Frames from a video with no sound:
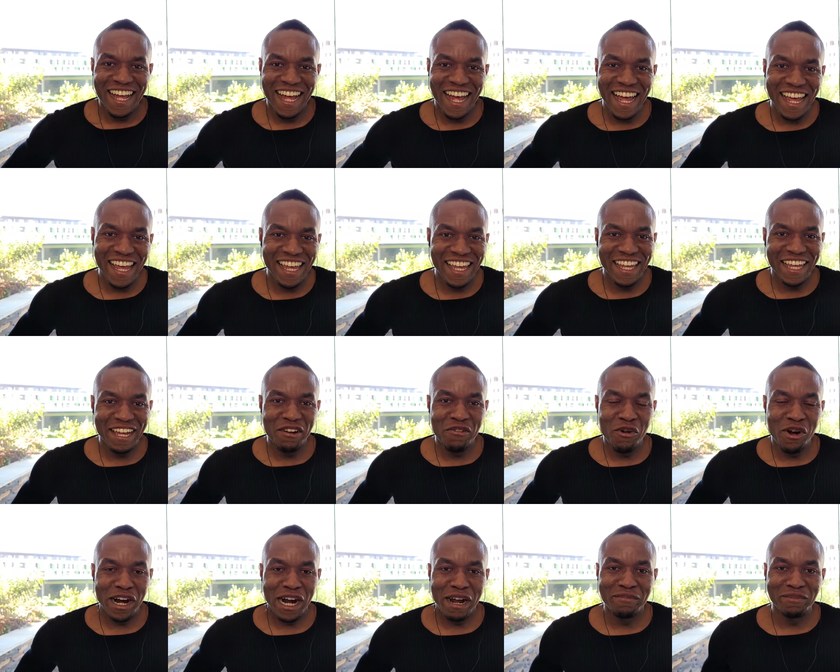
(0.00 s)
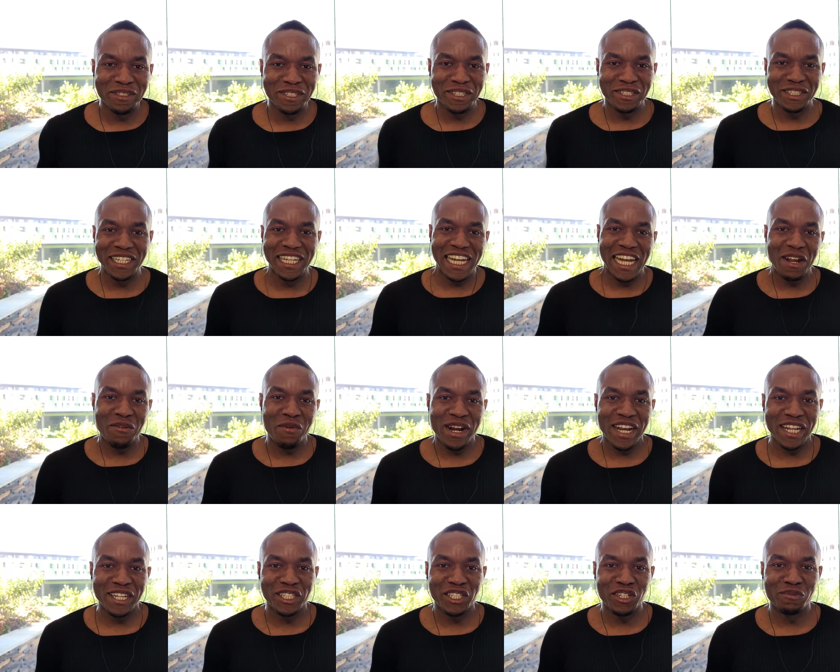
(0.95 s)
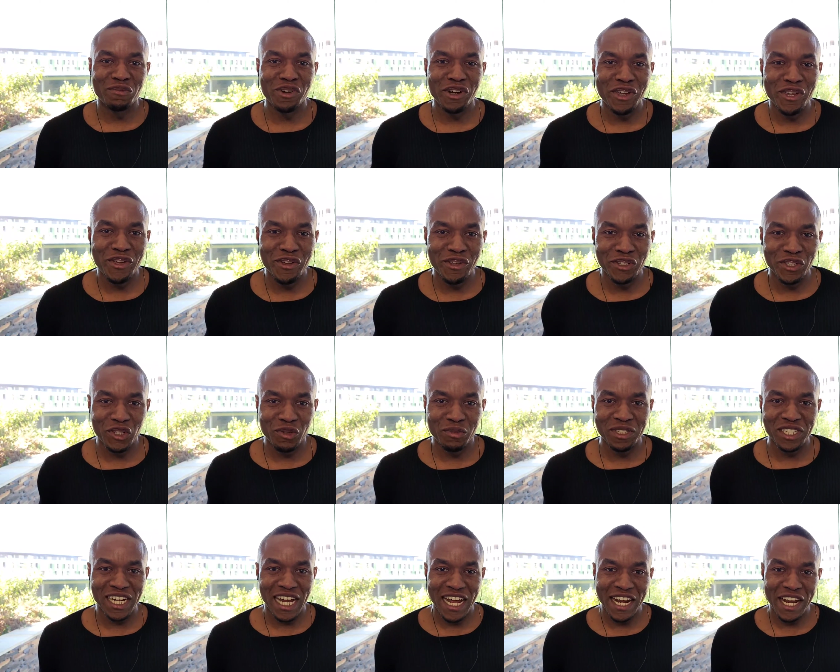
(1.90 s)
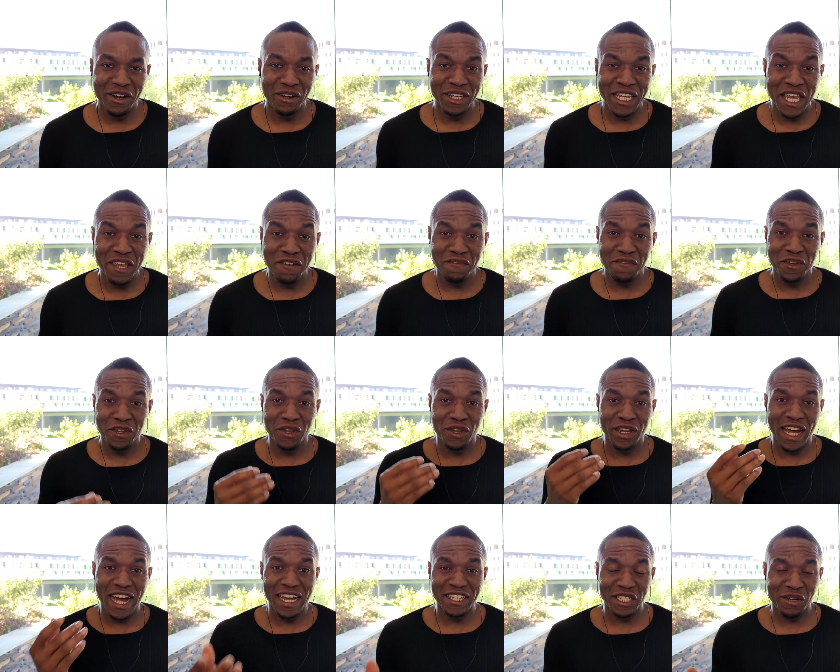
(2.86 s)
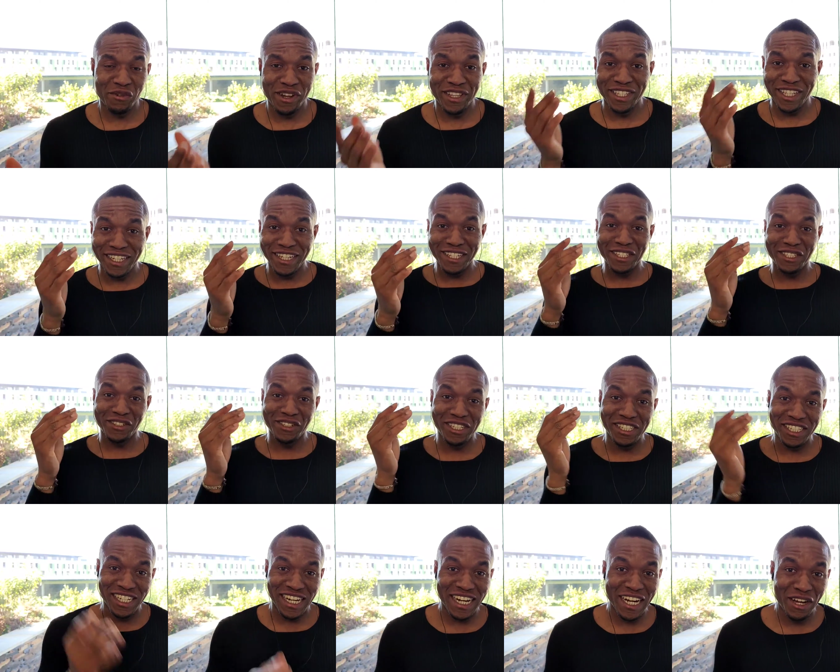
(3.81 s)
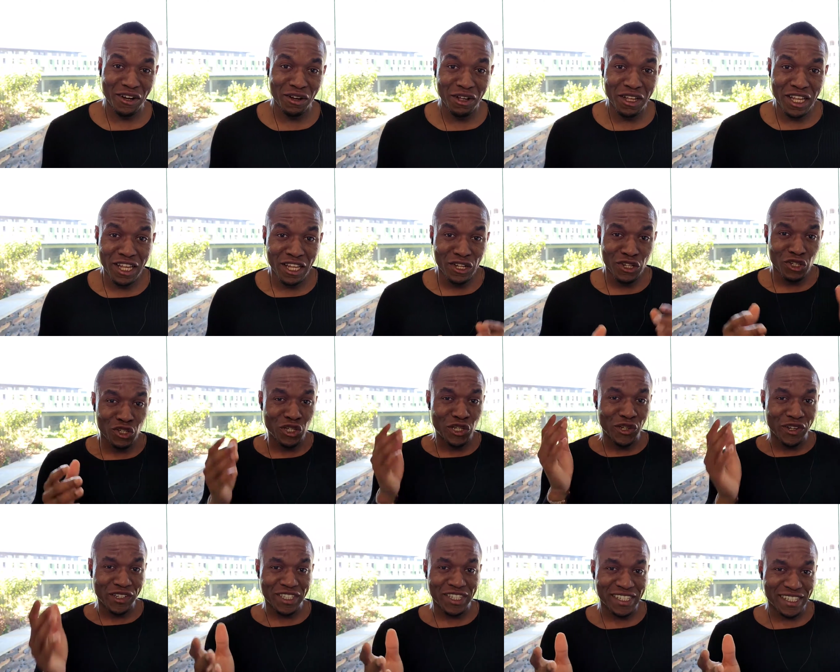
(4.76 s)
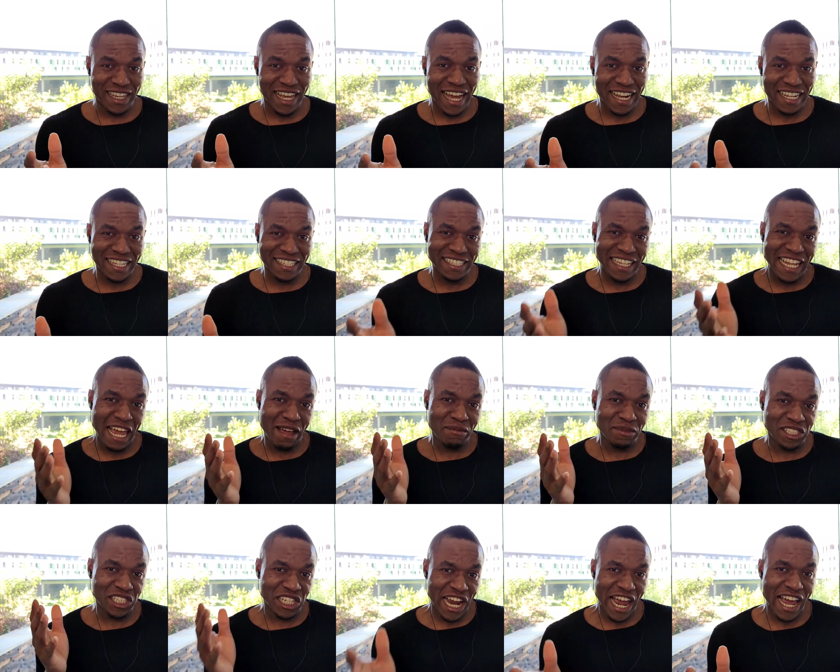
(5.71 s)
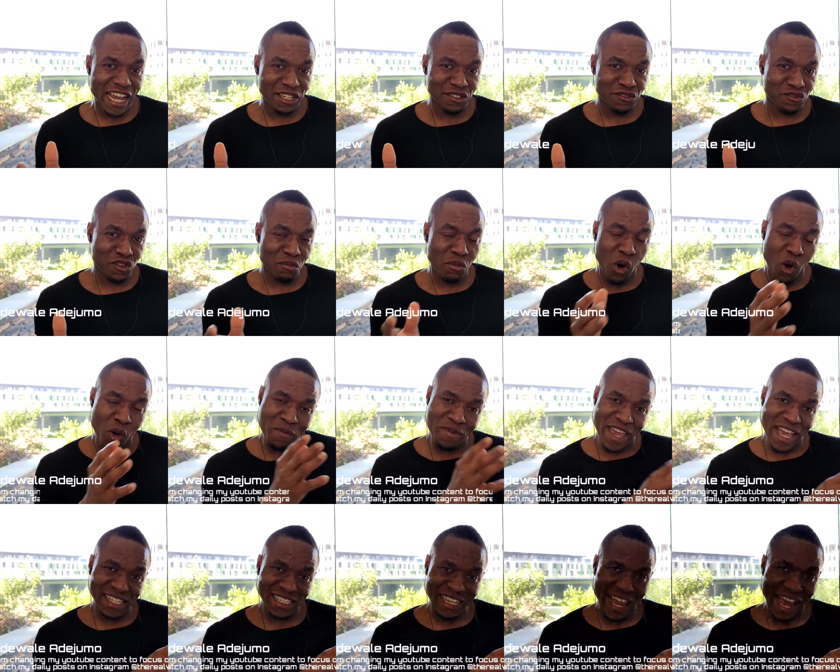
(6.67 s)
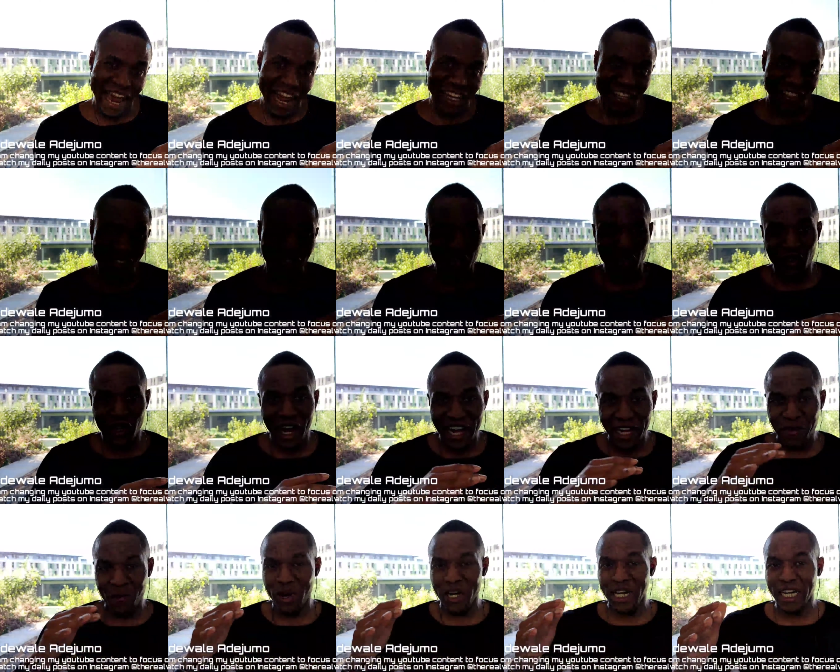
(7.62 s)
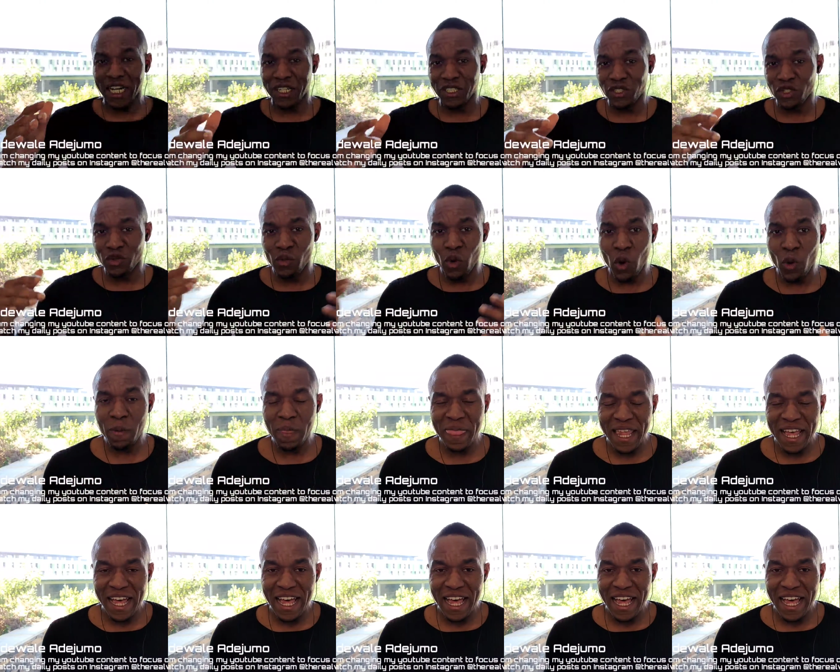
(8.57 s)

Hey, welcome to the Adewale Adejumo YouTube channel. If you guys are returning to this channel, you notice that the name changed from O B S X to Adewale Adejumo,